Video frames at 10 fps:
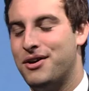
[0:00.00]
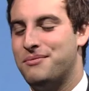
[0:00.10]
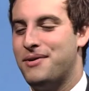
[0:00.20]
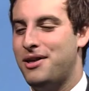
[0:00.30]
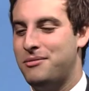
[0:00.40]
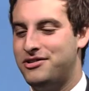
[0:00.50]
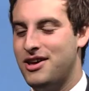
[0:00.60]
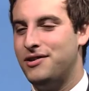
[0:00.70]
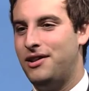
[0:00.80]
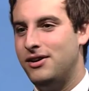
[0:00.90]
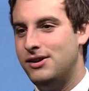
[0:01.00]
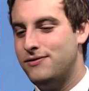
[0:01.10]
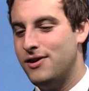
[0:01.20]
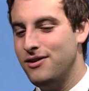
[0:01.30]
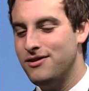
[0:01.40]
My name is David
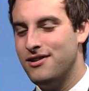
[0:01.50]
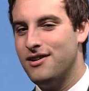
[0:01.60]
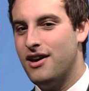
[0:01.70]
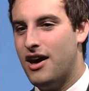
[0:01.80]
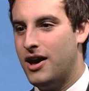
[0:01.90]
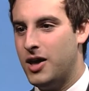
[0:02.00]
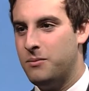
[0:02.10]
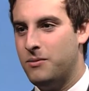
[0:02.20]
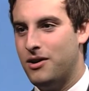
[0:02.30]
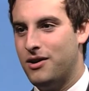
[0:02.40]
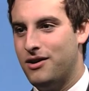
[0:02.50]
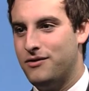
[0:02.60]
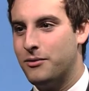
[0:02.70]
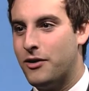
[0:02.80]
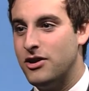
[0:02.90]
Lilienfeld. I am
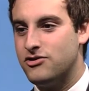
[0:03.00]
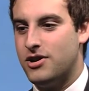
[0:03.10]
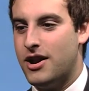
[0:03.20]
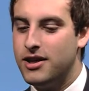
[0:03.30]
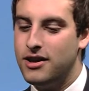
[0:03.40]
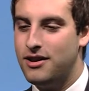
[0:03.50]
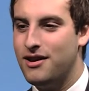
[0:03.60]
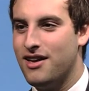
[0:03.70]
from Greenwich, Connecticut.